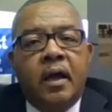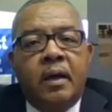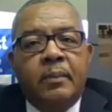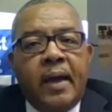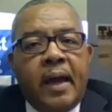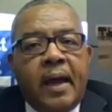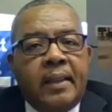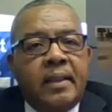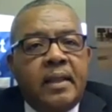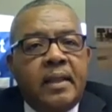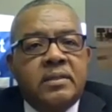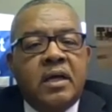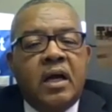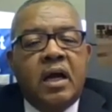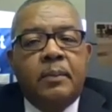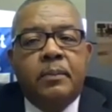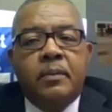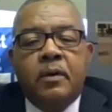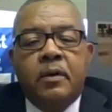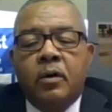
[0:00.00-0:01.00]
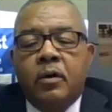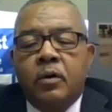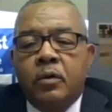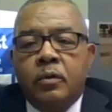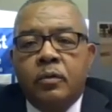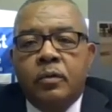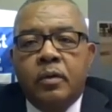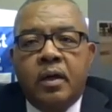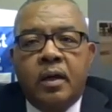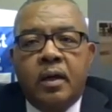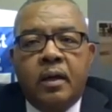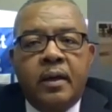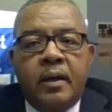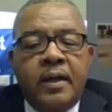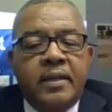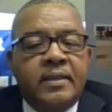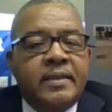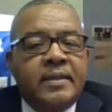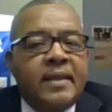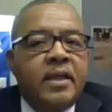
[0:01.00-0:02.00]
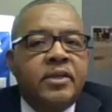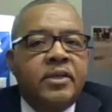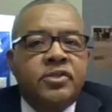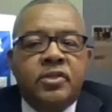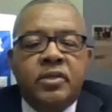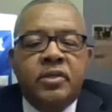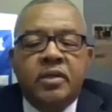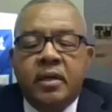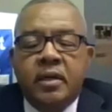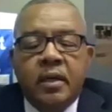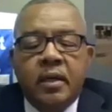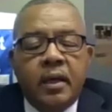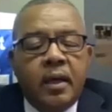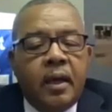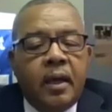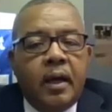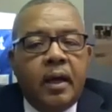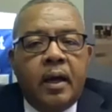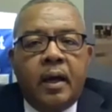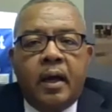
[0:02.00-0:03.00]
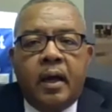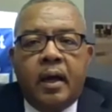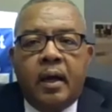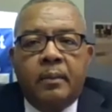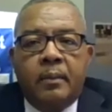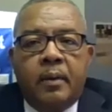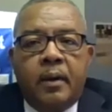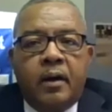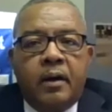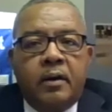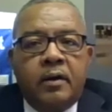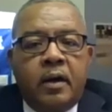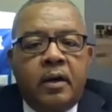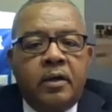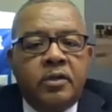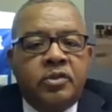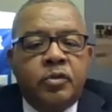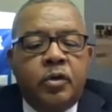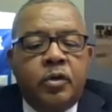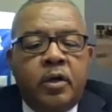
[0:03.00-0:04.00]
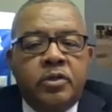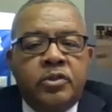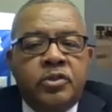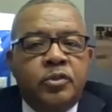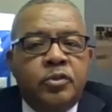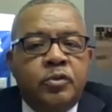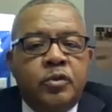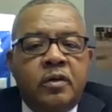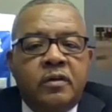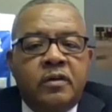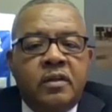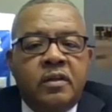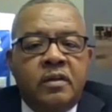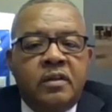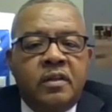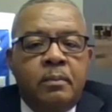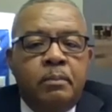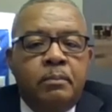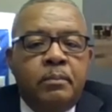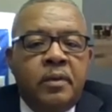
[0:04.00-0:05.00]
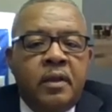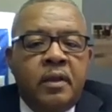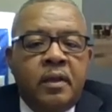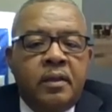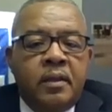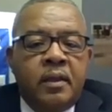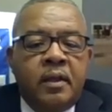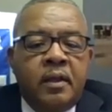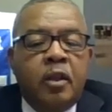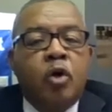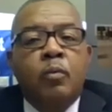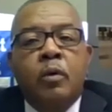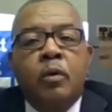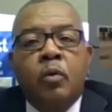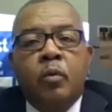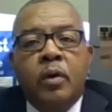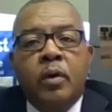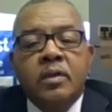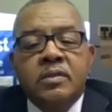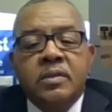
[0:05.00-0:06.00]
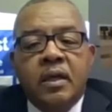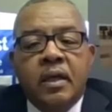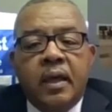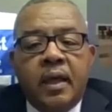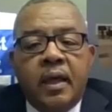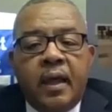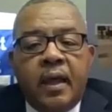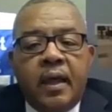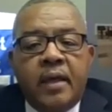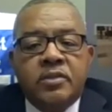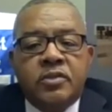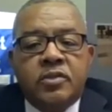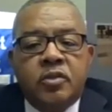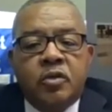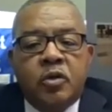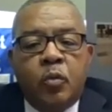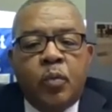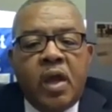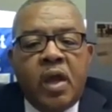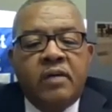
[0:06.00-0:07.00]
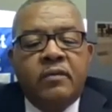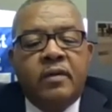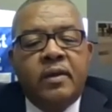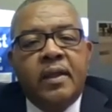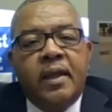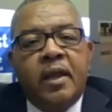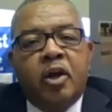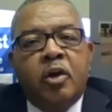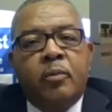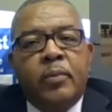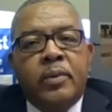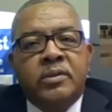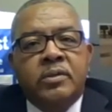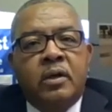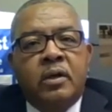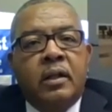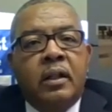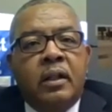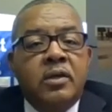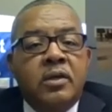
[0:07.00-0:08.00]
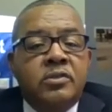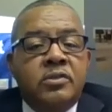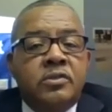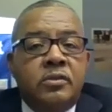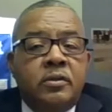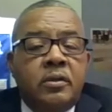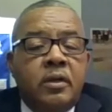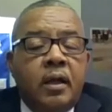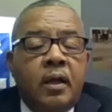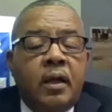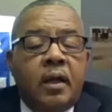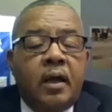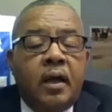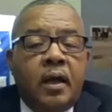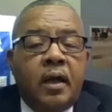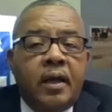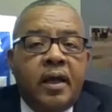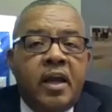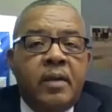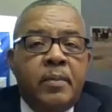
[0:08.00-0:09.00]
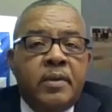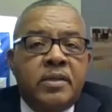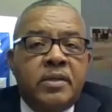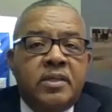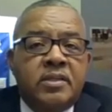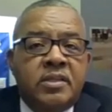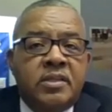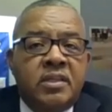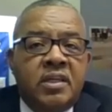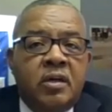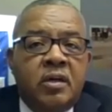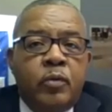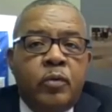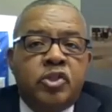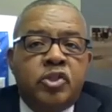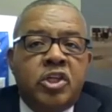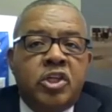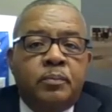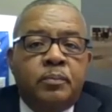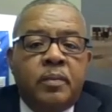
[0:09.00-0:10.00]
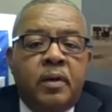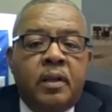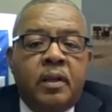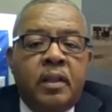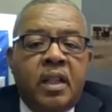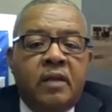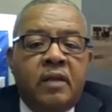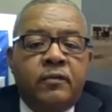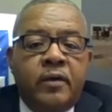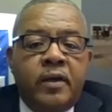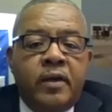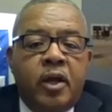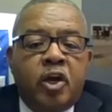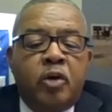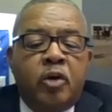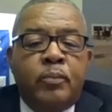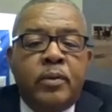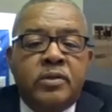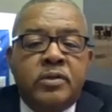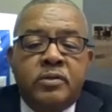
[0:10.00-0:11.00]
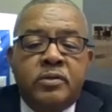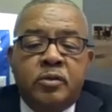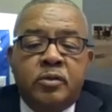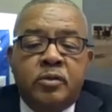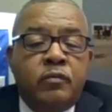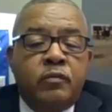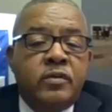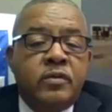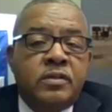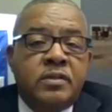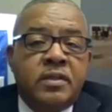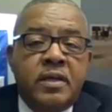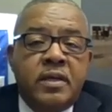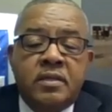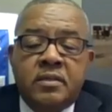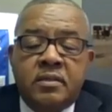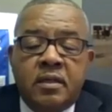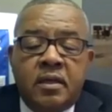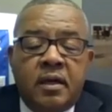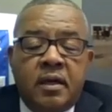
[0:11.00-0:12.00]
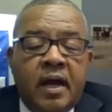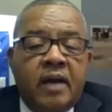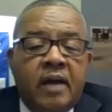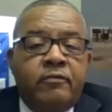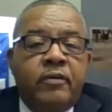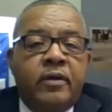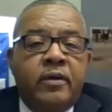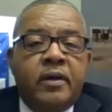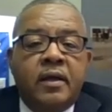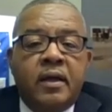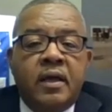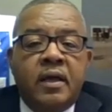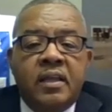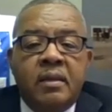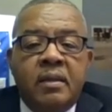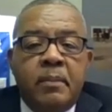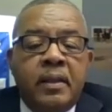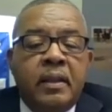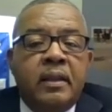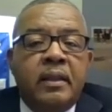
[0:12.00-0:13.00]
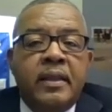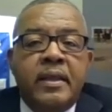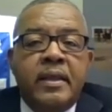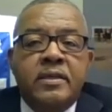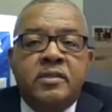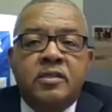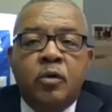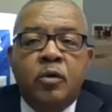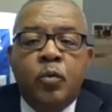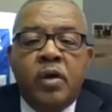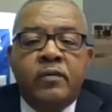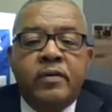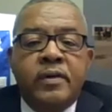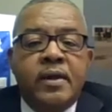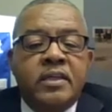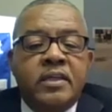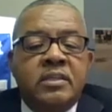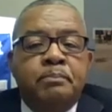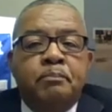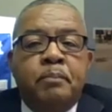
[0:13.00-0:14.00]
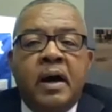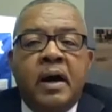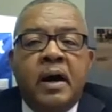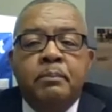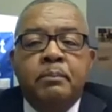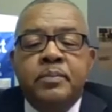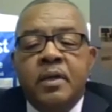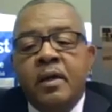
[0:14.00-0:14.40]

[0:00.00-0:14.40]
Atlas Copco, Hitachi, are two of the global ones. And so we have an air compressor cluster here in Michigan City. We ship a lot of air compressors overseas, Africa, the Middle East. So wherever there's a pump